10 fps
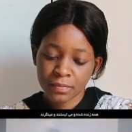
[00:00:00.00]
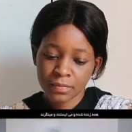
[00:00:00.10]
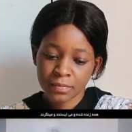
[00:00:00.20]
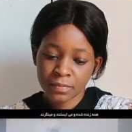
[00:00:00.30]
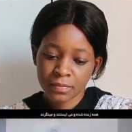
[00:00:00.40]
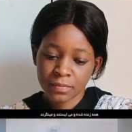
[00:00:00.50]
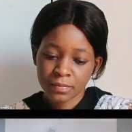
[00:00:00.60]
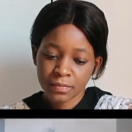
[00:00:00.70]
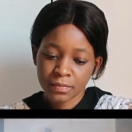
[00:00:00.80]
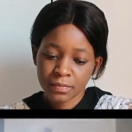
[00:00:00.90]

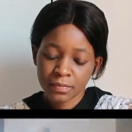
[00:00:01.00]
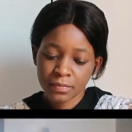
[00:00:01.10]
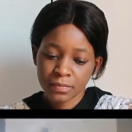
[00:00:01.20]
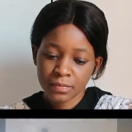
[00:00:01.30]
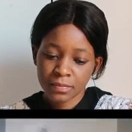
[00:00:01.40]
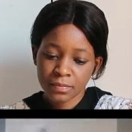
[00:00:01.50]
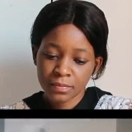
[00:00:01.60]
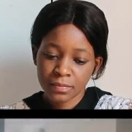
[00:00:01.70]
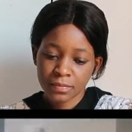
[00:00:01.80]
[no speech]